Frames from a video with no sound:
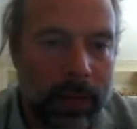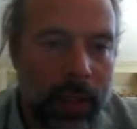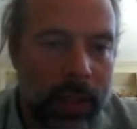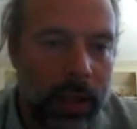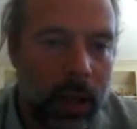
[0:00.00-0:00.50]

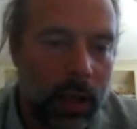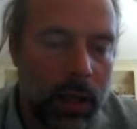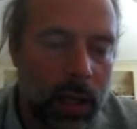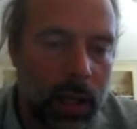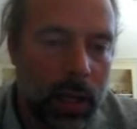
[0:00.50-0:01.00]
then
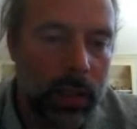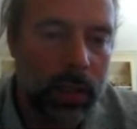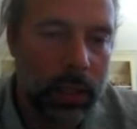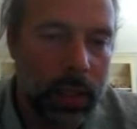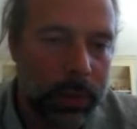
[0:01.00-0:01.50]
Hong
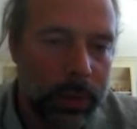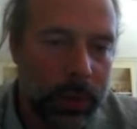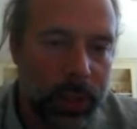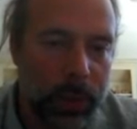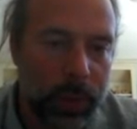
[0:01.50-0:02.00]
Kong,
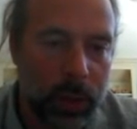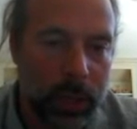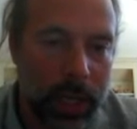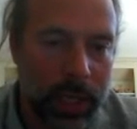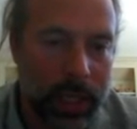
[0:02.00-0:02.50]
just real
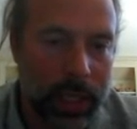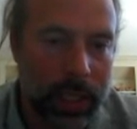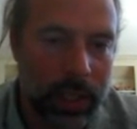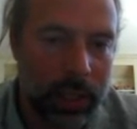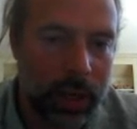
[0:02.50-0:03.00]
quick,
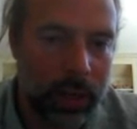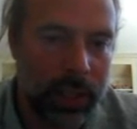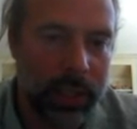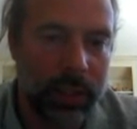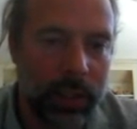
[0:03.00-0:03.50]
again,
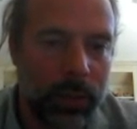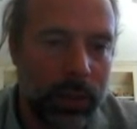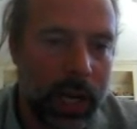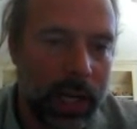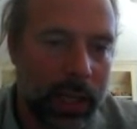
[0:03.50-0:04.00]
this is 2
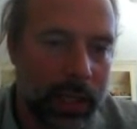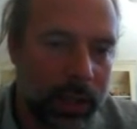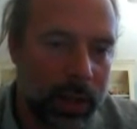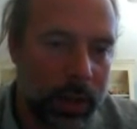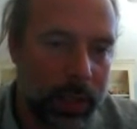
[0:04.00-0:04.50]
seconds,
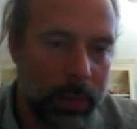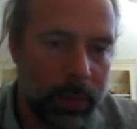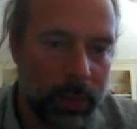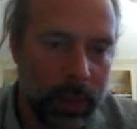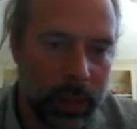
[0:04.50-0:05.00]
so it's
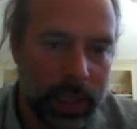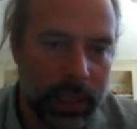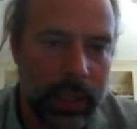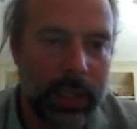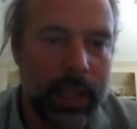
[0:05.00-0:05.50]
less
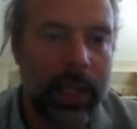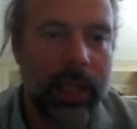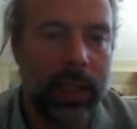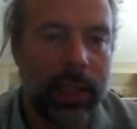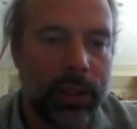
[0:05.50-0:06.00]
than a second.
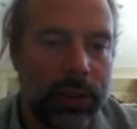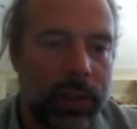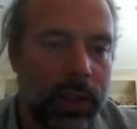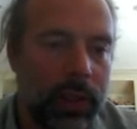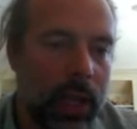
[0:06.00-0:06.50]
This is your
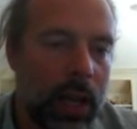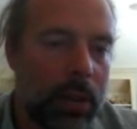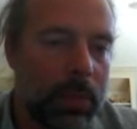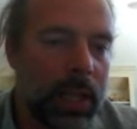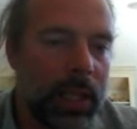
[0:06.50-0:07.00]
first
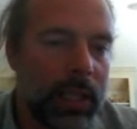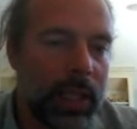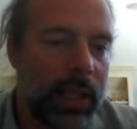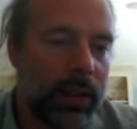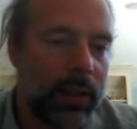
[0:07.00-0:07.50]
hop.
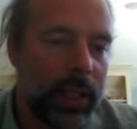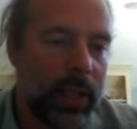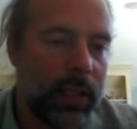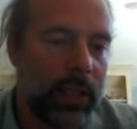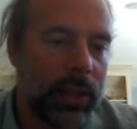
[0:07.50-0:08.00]
San Jose
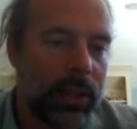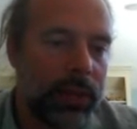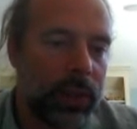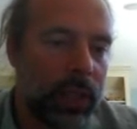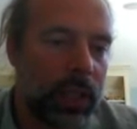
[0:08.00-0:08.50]
is also the
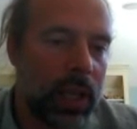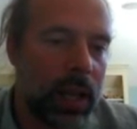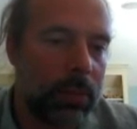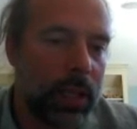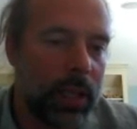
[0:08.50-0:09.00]
first
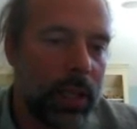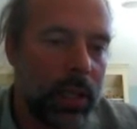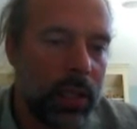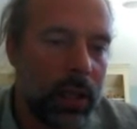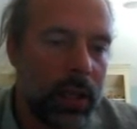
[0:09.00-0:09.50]
hop,
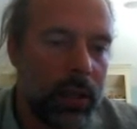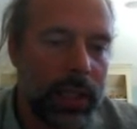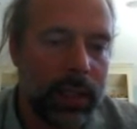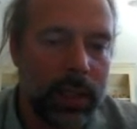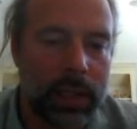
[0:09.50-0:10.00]

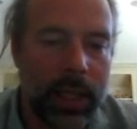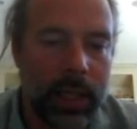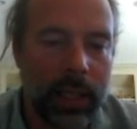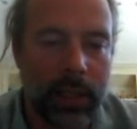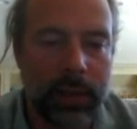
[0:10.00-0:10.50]
less than a
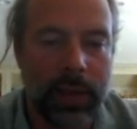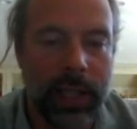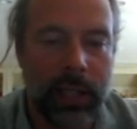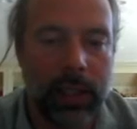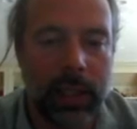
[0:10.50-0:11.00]
second. And
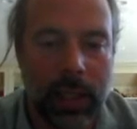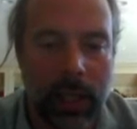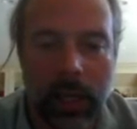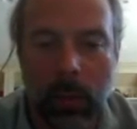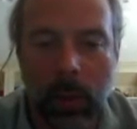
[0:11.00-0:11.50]
finally,
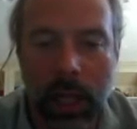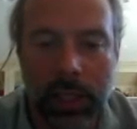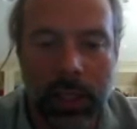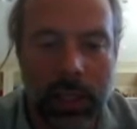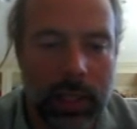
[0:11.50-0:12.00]

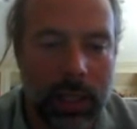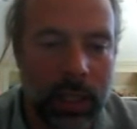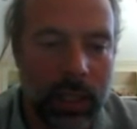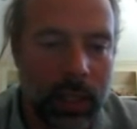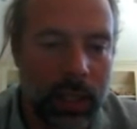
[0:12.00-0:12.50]
Washington,
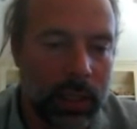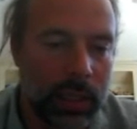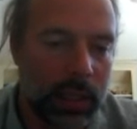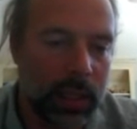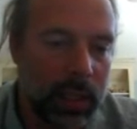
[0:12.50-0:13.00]
D.C.,
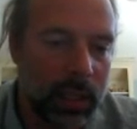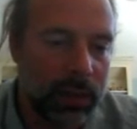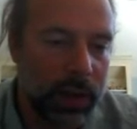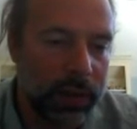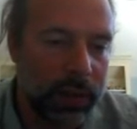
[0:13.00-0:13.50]
London,
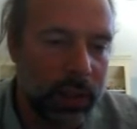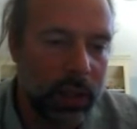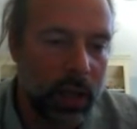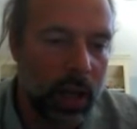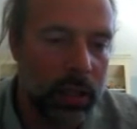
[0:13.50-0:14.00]
Frankfurt,
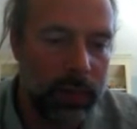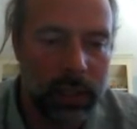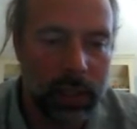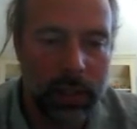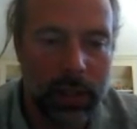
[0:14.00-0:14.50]
all of
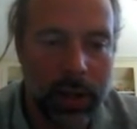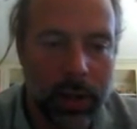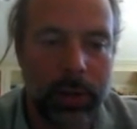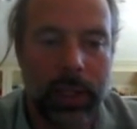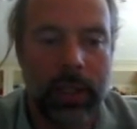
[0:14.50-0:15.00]
these
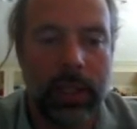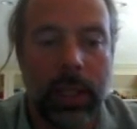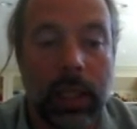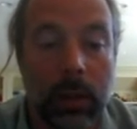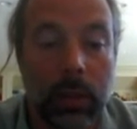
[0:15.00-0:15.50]
nodes are
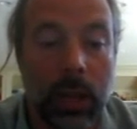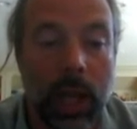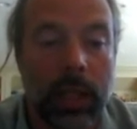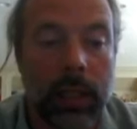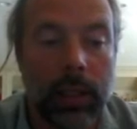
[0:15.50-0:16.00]
seeing the block.